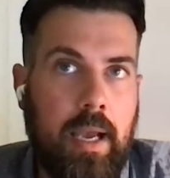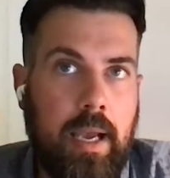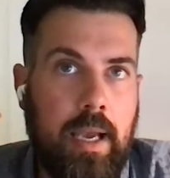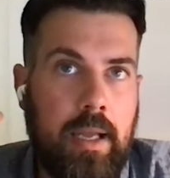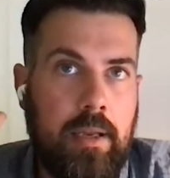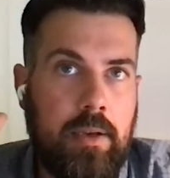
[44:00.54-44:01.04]

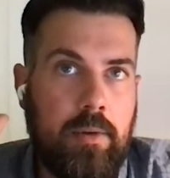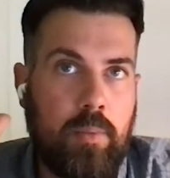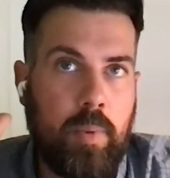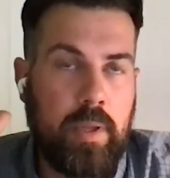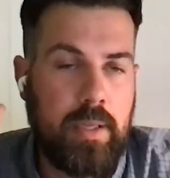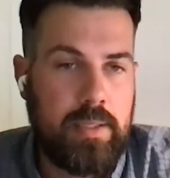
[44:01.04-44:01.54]
And
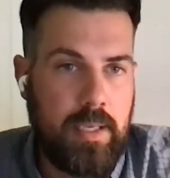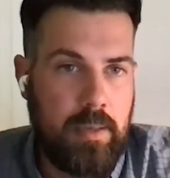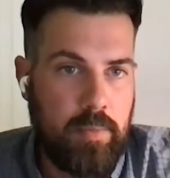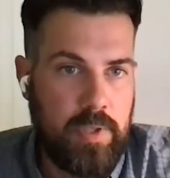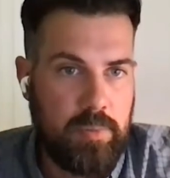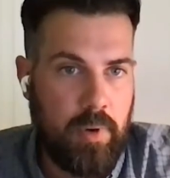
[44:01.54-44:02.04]
when the
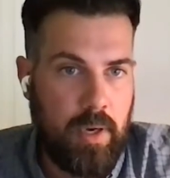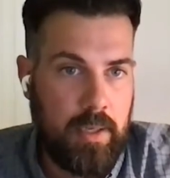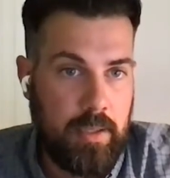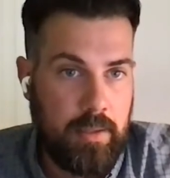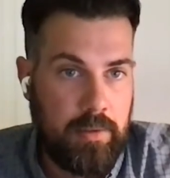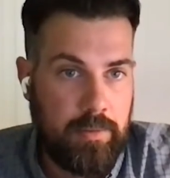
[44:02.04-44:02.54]
team
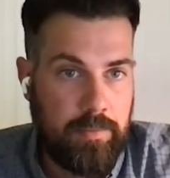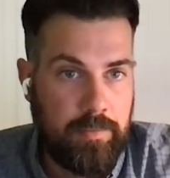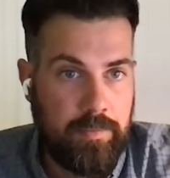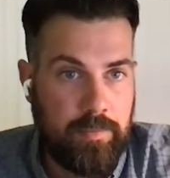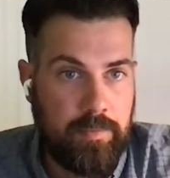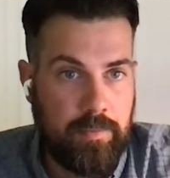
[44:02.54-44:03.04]
responded,
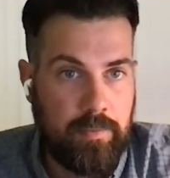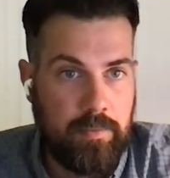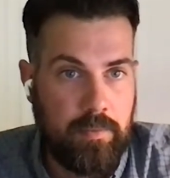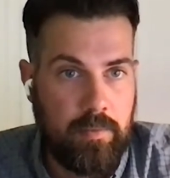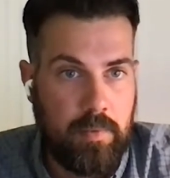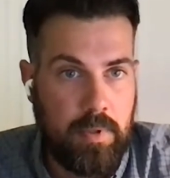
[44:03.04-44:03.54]

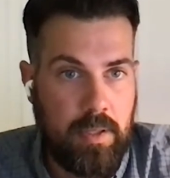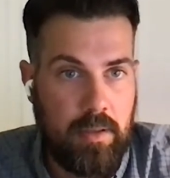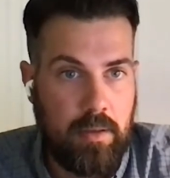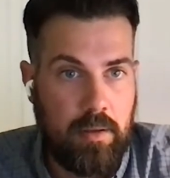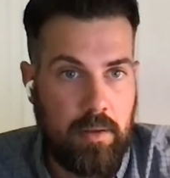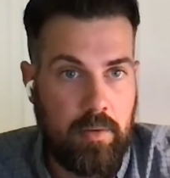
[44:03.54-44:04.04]

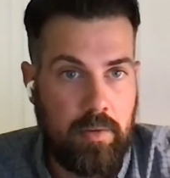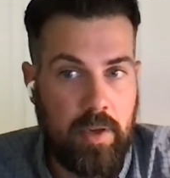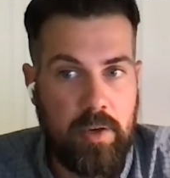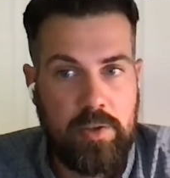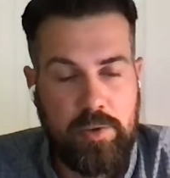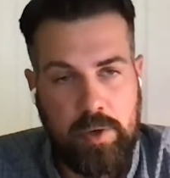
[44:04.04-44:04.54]

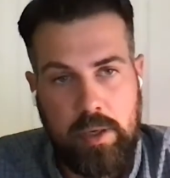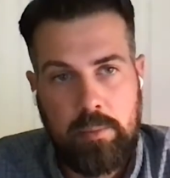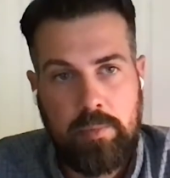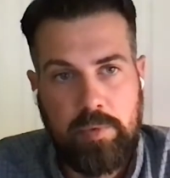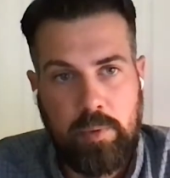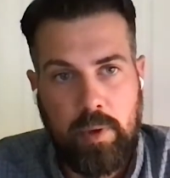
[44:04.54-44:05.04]
their dream
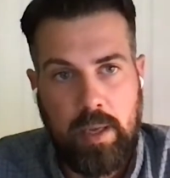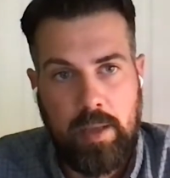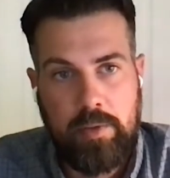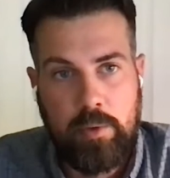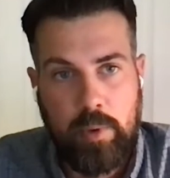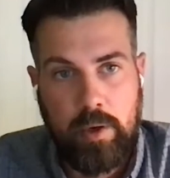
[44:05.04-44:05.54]
for what
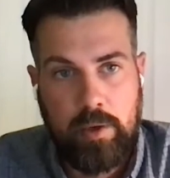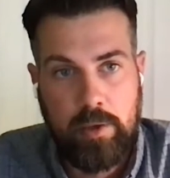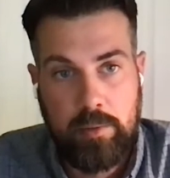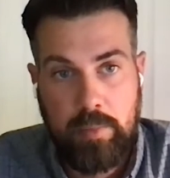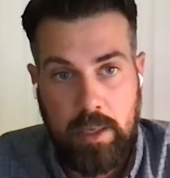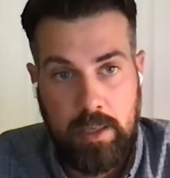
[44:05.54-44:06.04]
Anthroware
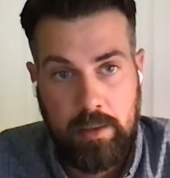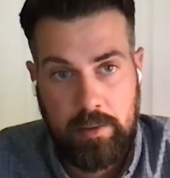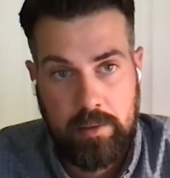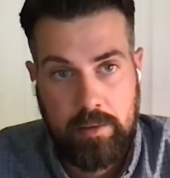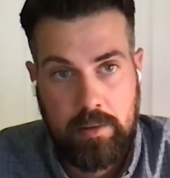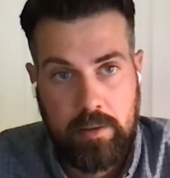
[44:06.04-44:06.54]
could be
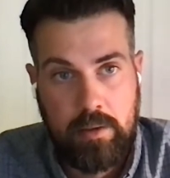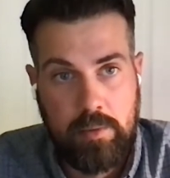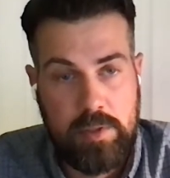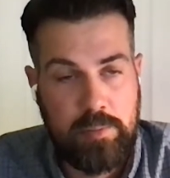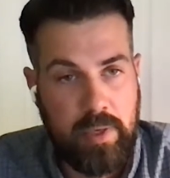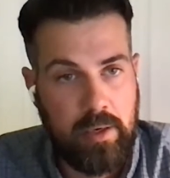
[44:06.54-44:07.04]

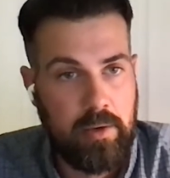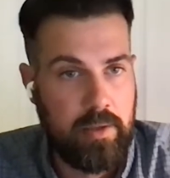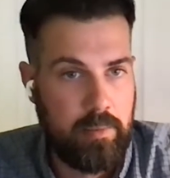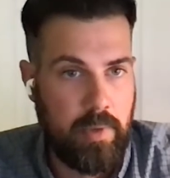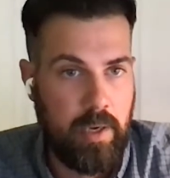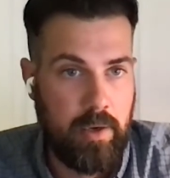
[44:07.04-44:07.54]
was bigger
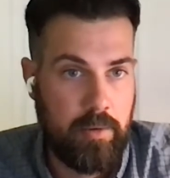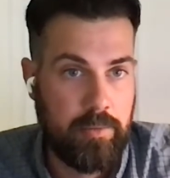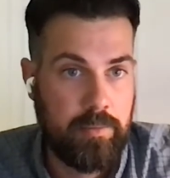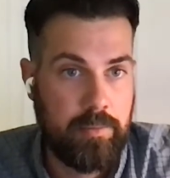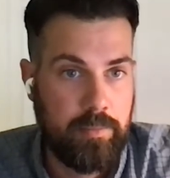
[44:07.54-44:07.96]
than my own.